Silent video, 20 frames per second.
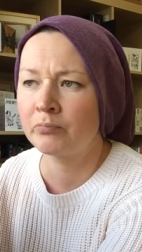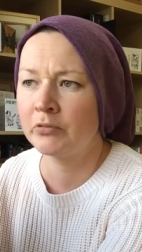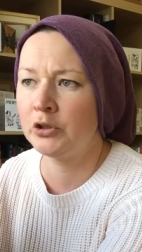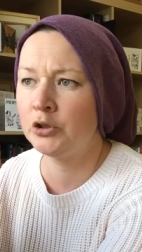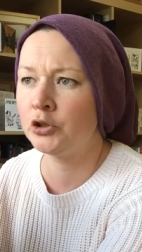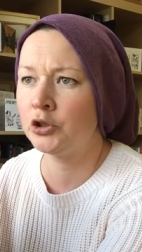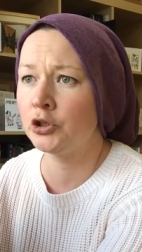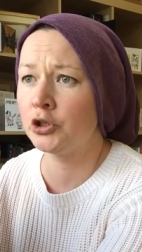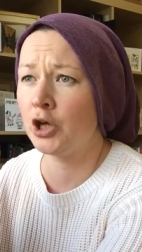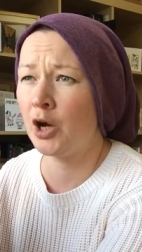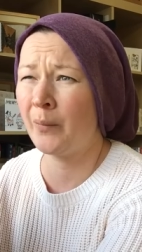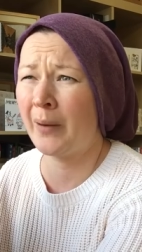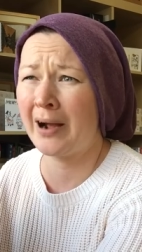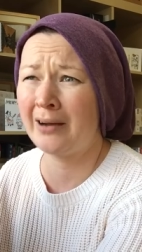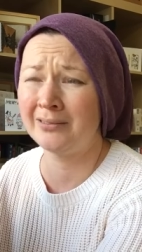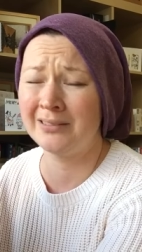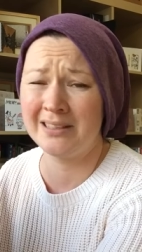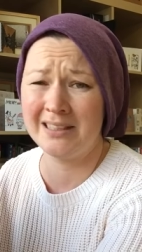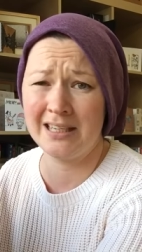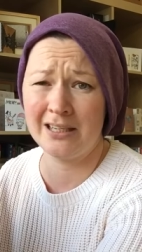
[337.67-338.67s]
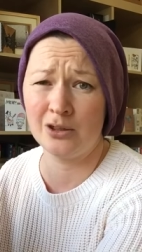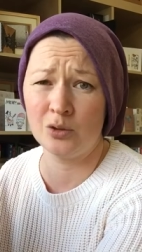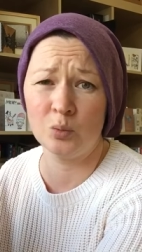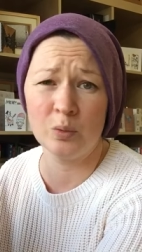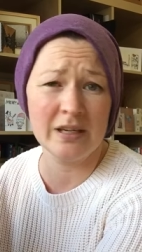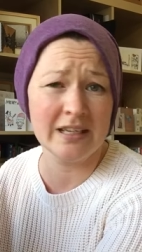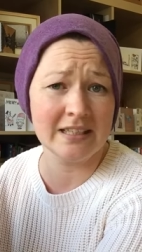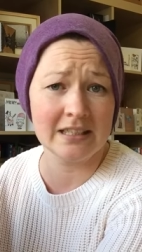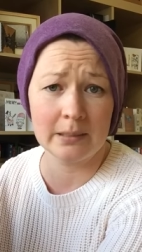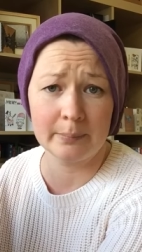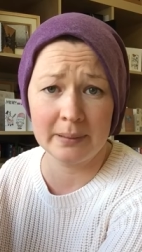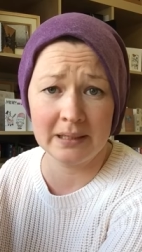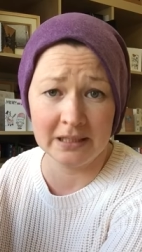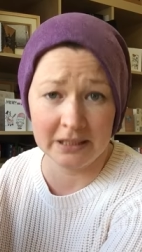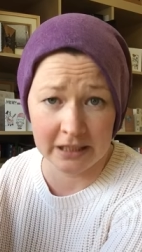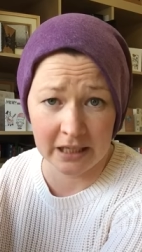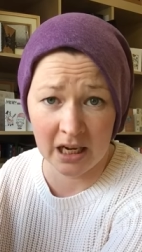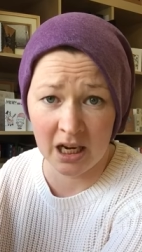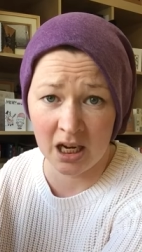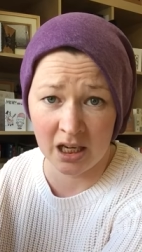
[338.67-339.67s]
You can go out and dig the weeds up in
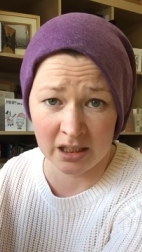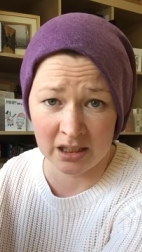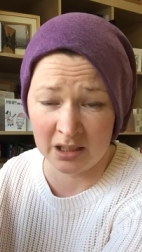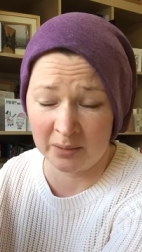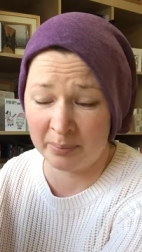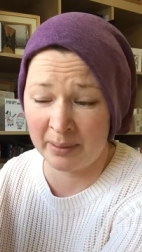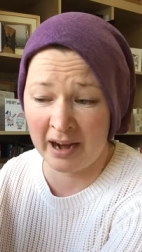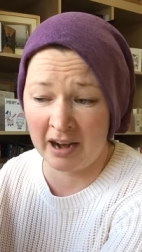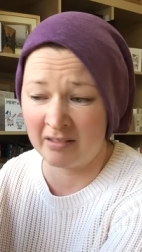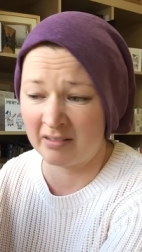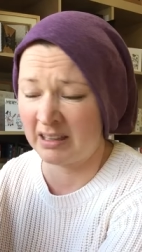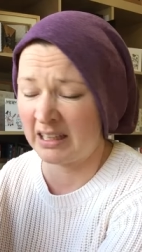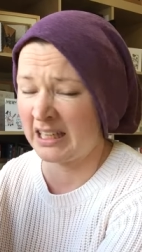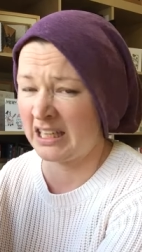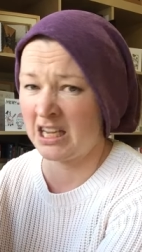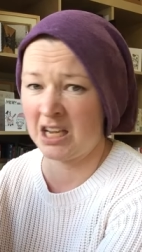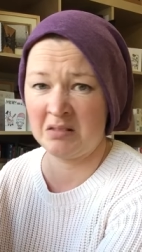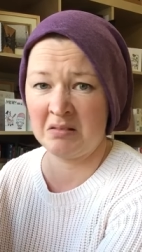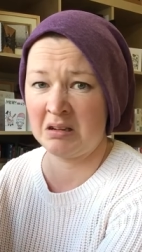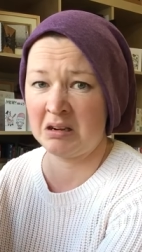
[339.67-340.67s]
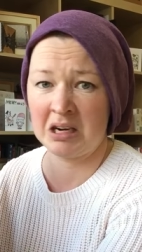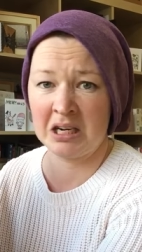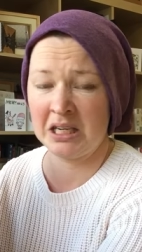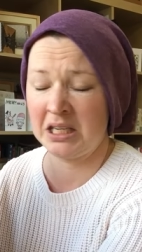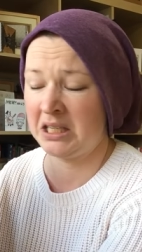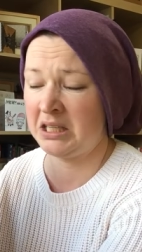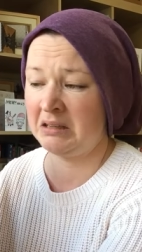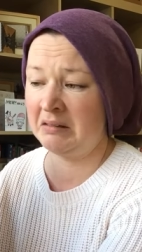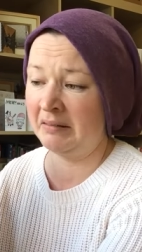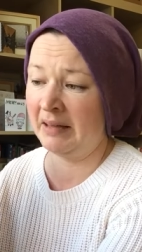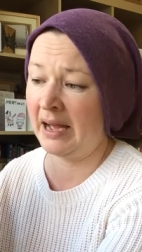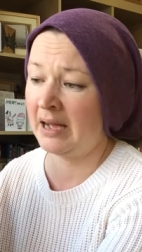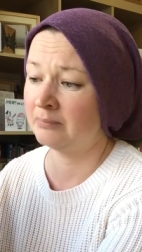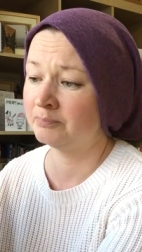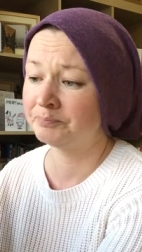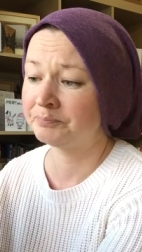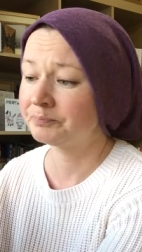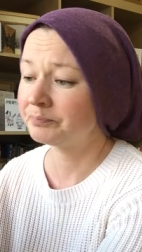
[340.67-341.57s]
your garden, apparently. I'm not going to do that.